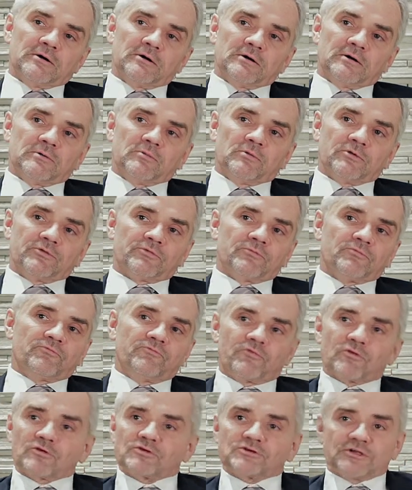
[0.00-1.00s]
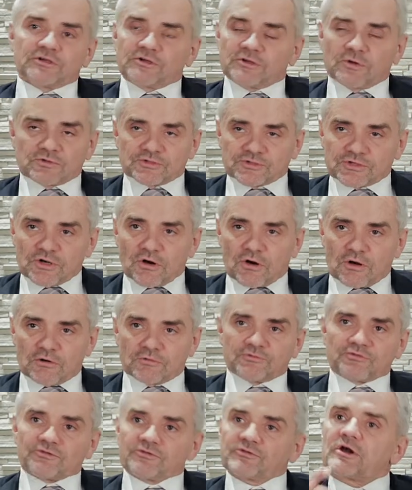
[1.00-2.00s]
with virtually no scar.
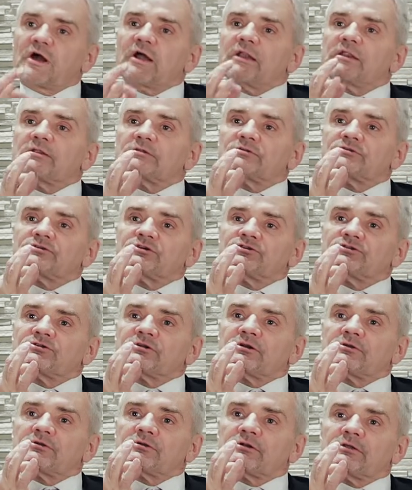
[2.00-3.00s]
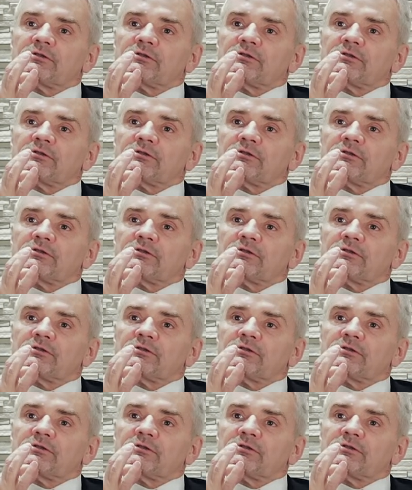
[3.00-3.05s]
There's a tiny little incision underneath